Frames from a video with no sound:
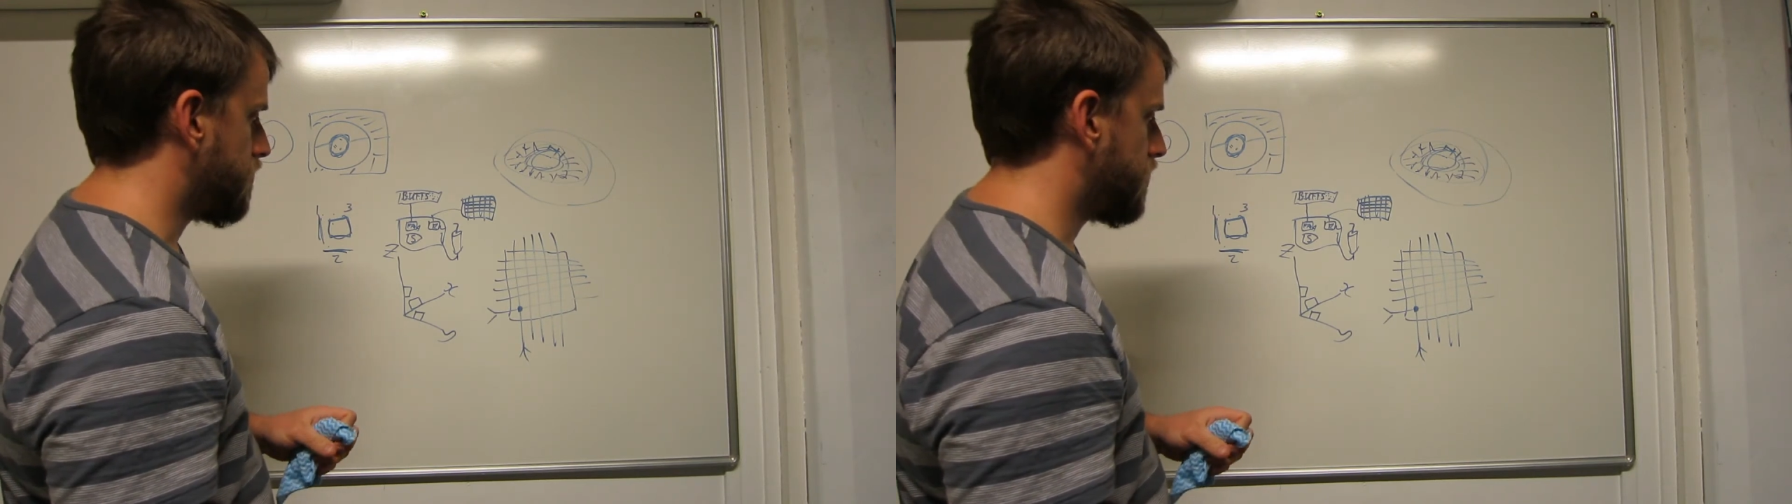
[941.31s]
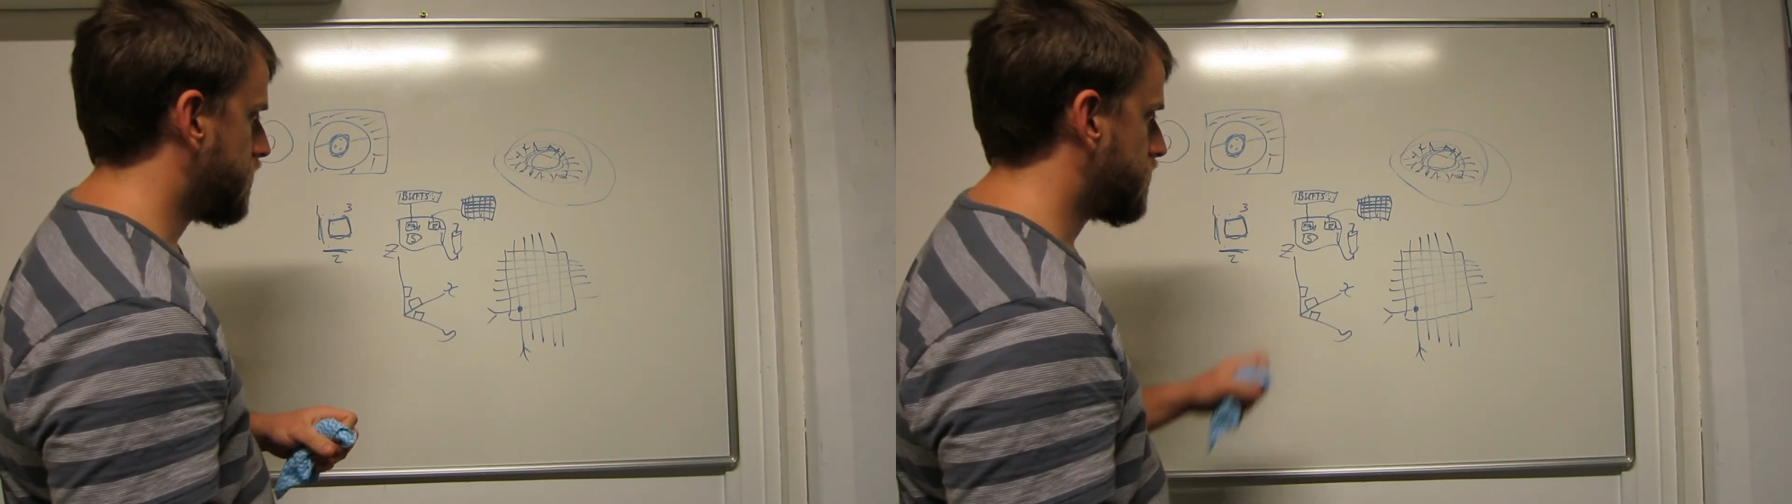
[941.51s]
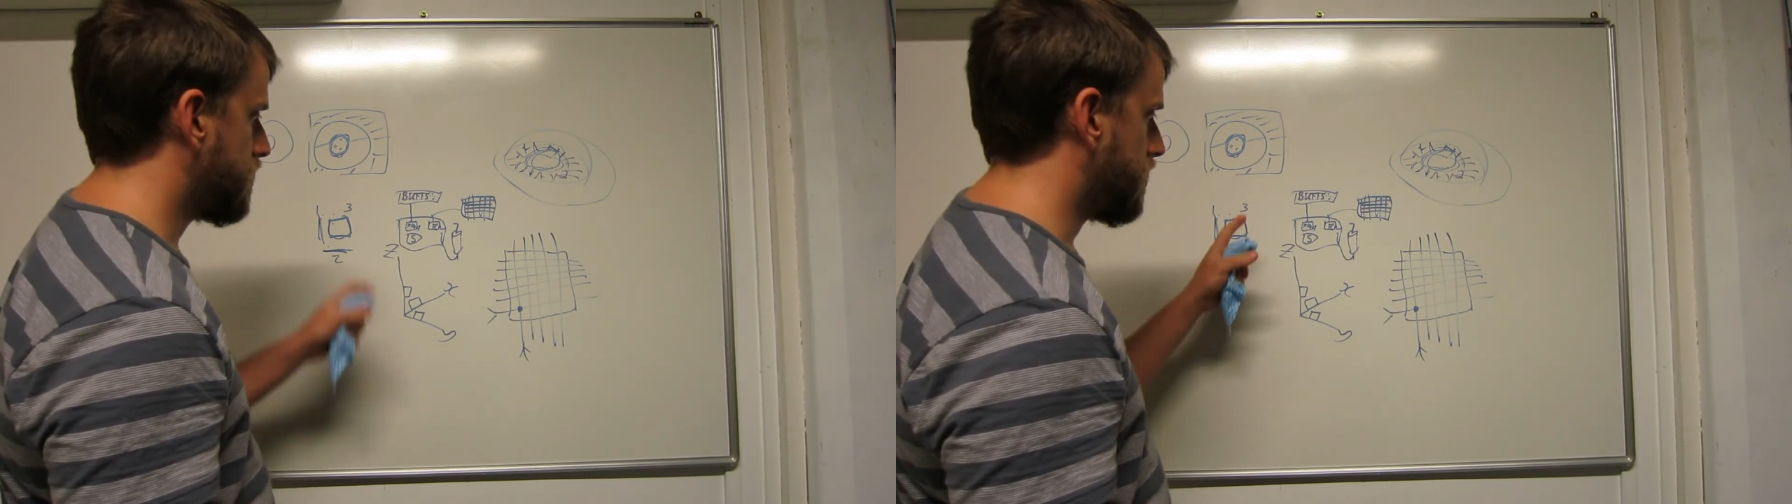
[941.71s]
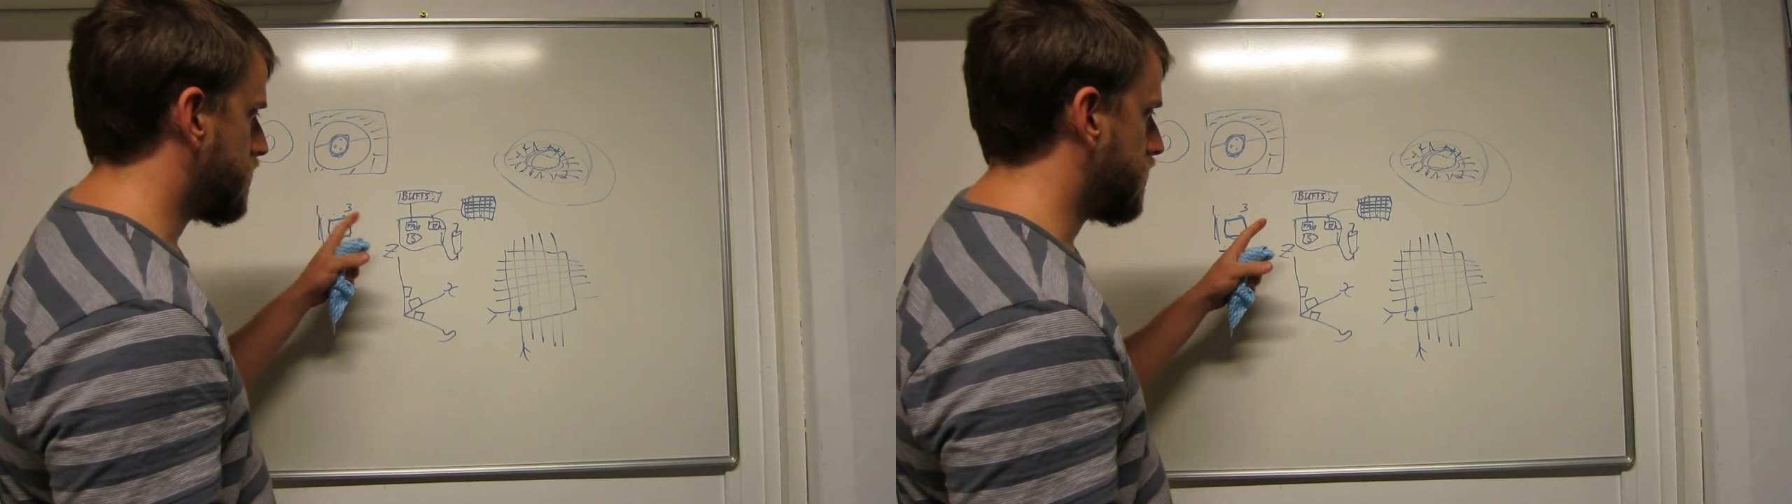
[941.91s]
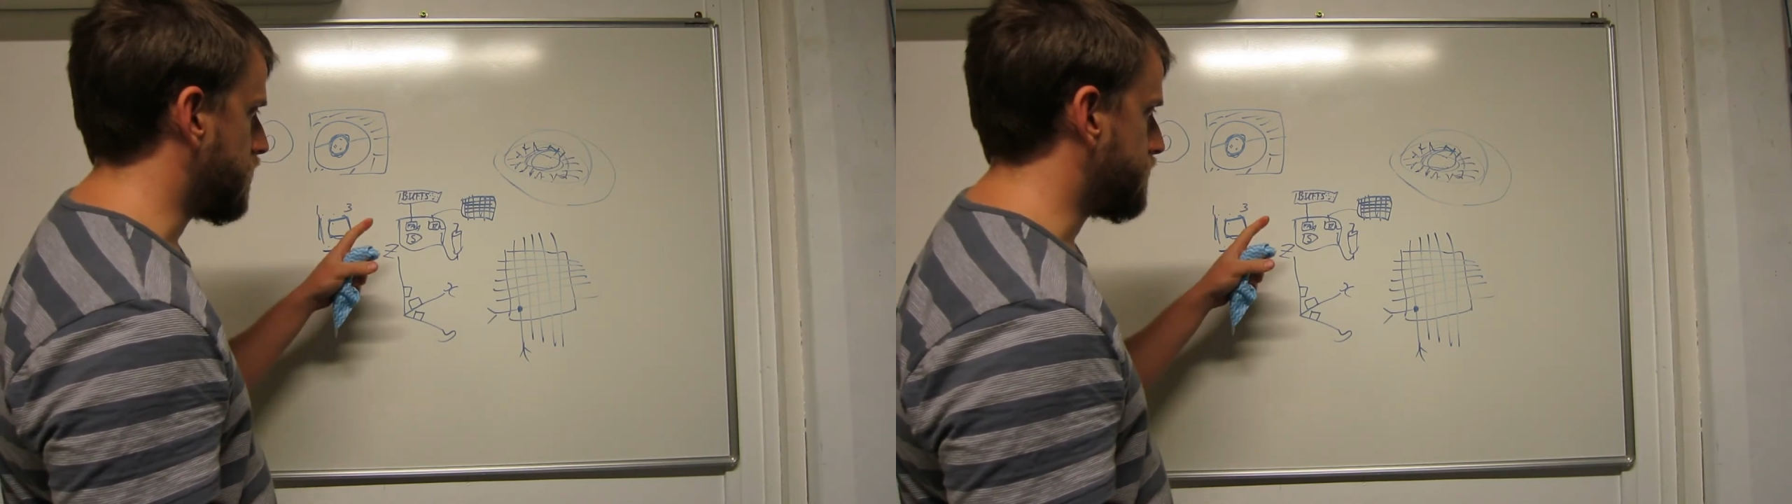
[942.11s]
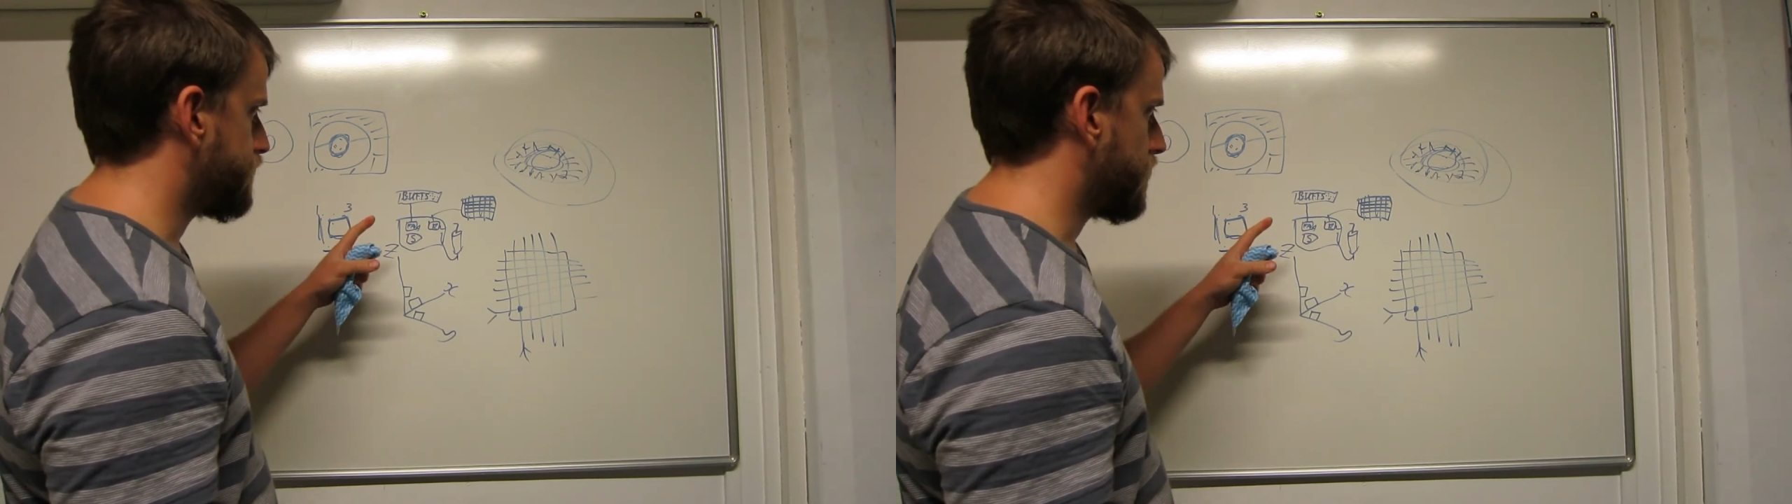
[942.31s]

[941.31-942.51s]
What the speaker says: But that's the idea.